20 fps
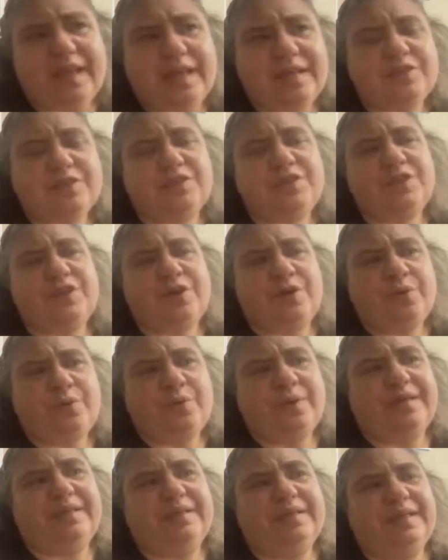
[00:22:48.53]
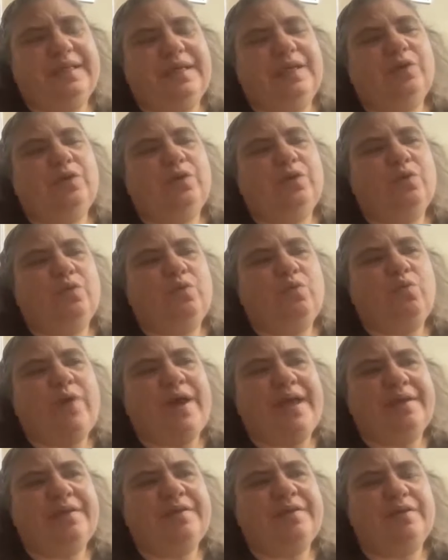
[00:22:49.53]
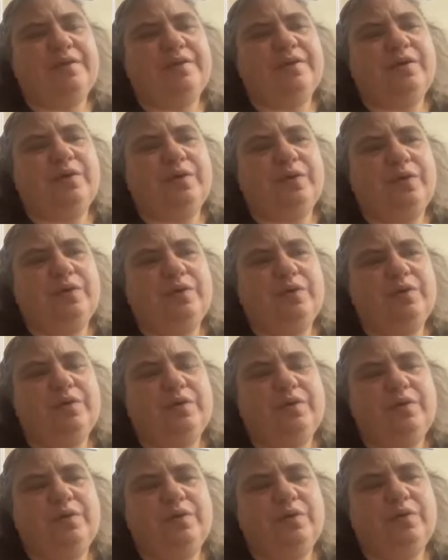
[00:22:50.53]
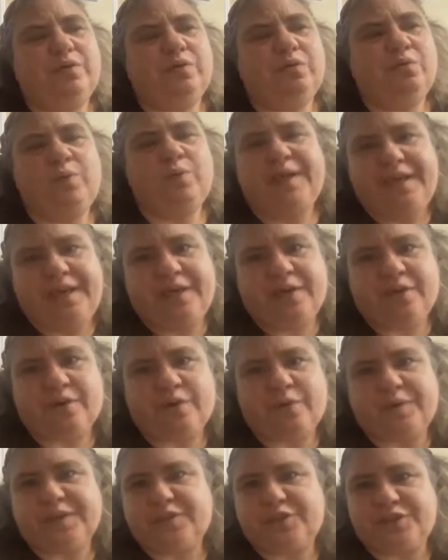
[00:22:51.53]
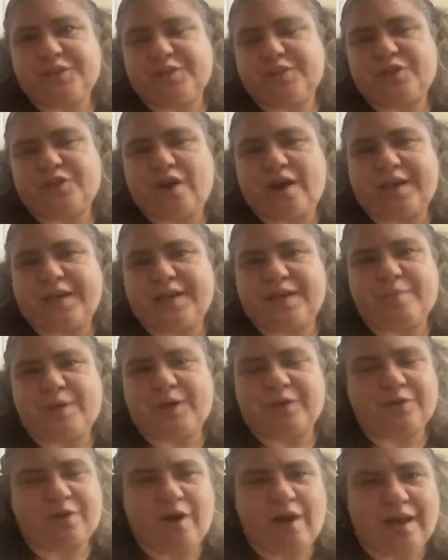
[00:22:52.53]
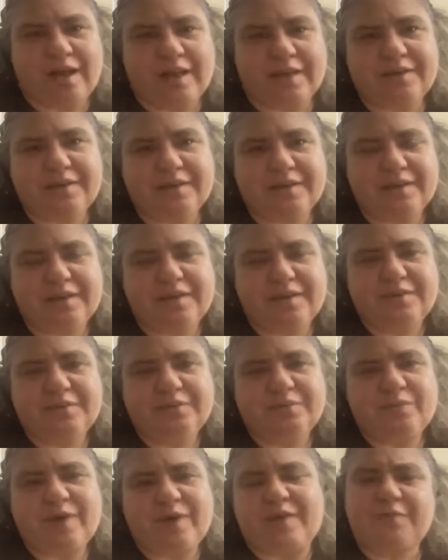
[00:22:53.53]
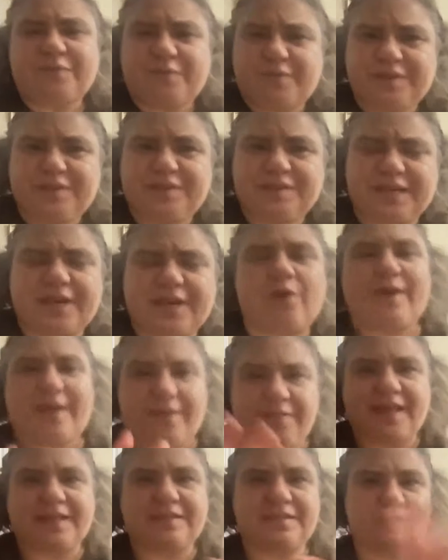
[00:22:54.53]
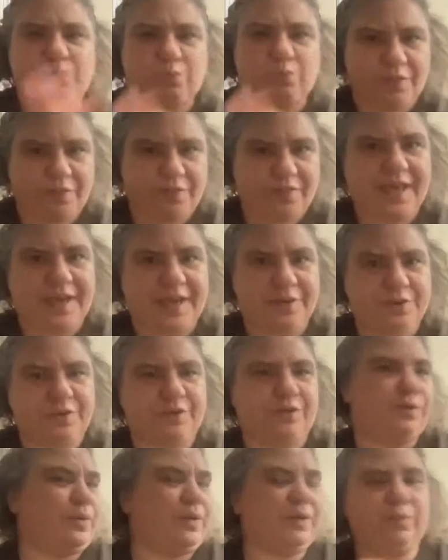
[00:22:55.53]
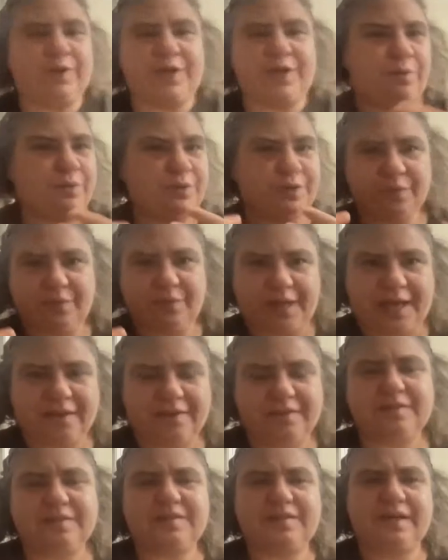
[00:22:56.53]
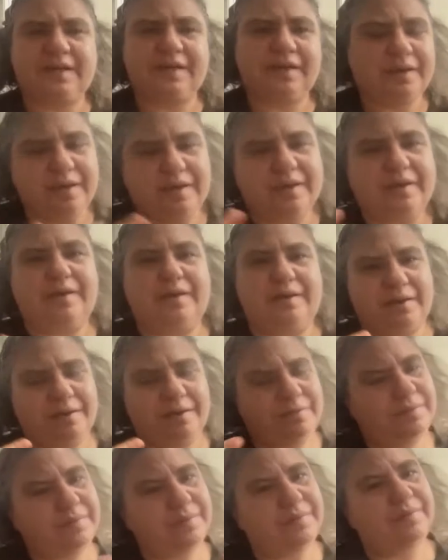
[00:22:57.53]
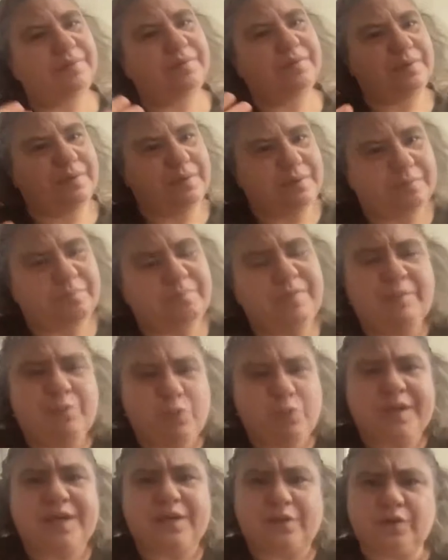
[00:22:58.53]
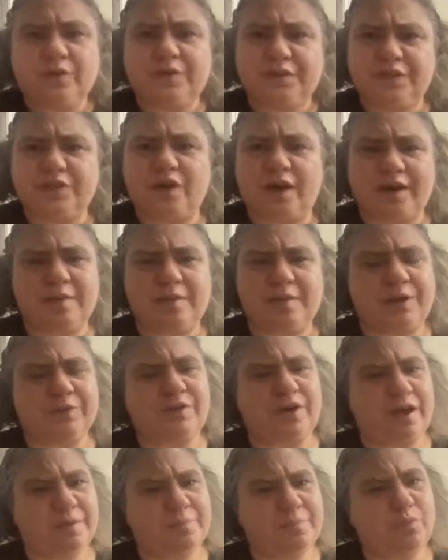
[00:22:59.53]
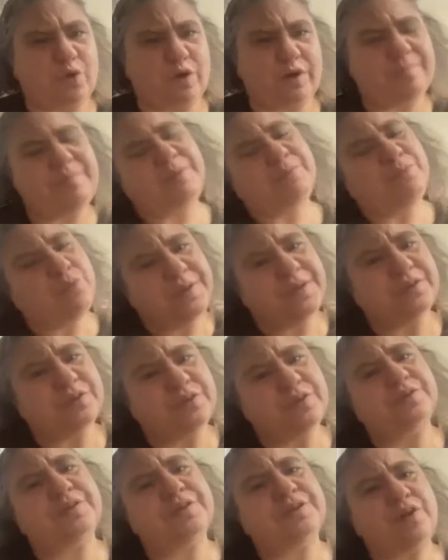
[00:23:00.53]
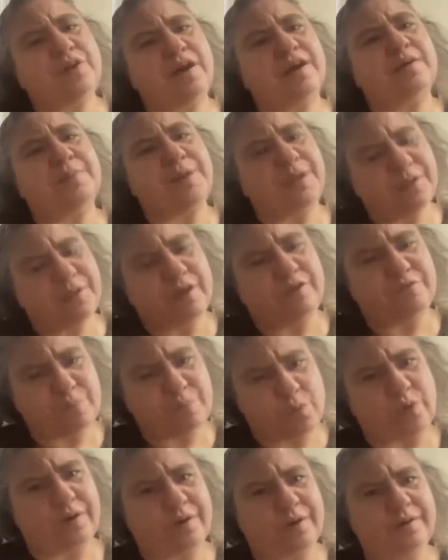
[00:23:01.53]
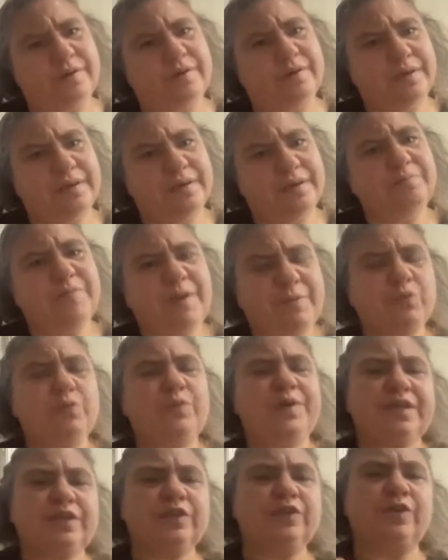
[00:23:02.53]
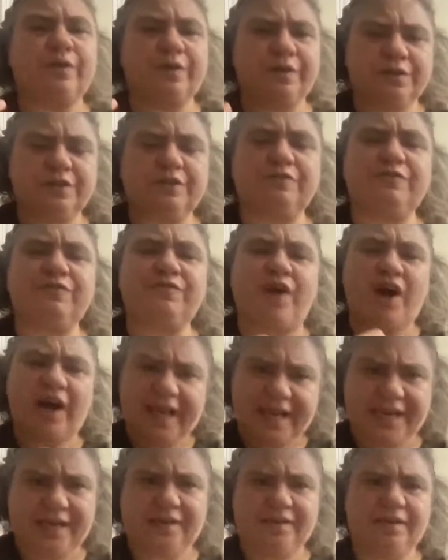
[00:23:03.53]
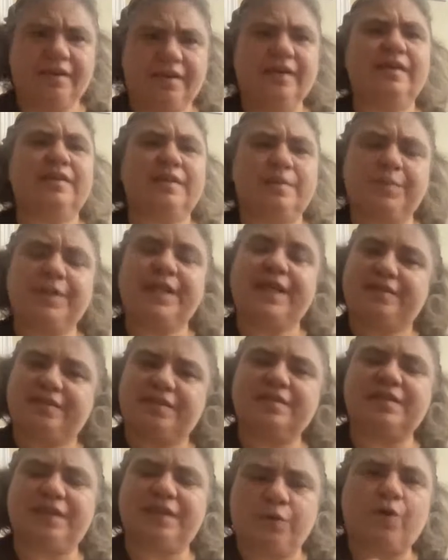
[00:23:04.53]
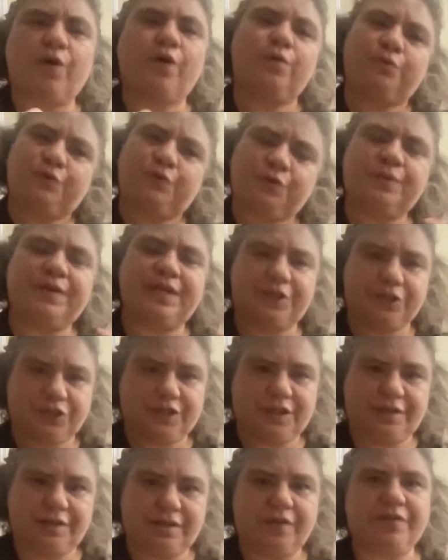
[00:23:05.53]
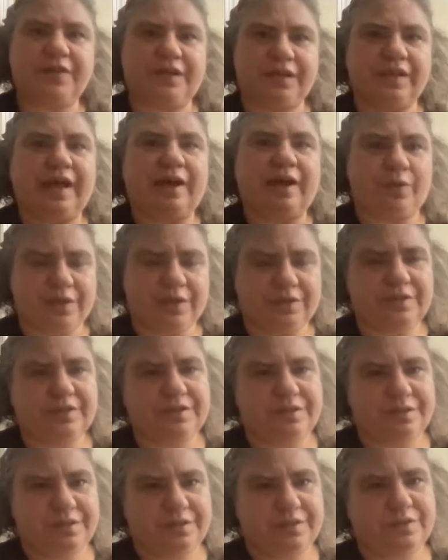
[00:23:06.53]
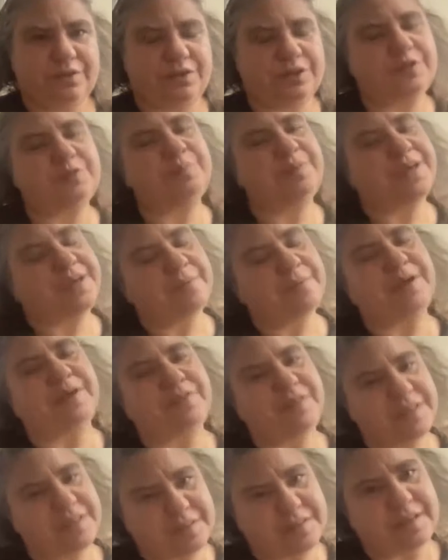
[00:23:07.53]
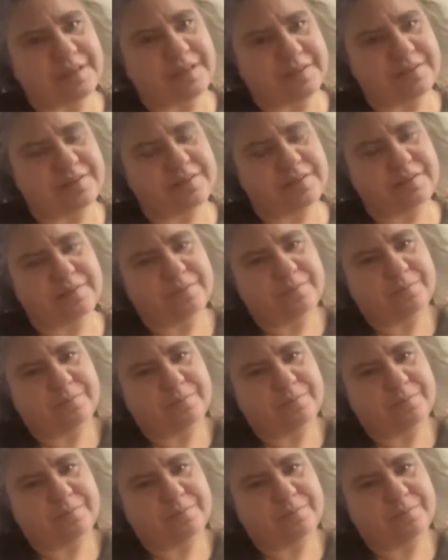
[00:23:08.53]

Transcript: So when we hear Christians talking about God, rather than to say, okay, that's what they do and we don't do that, to say, maybe we could learn to talk about God more. Maybe we could to talk about love more. Maybe we could learn to find the places in our own tradition that allow us to speak about these things.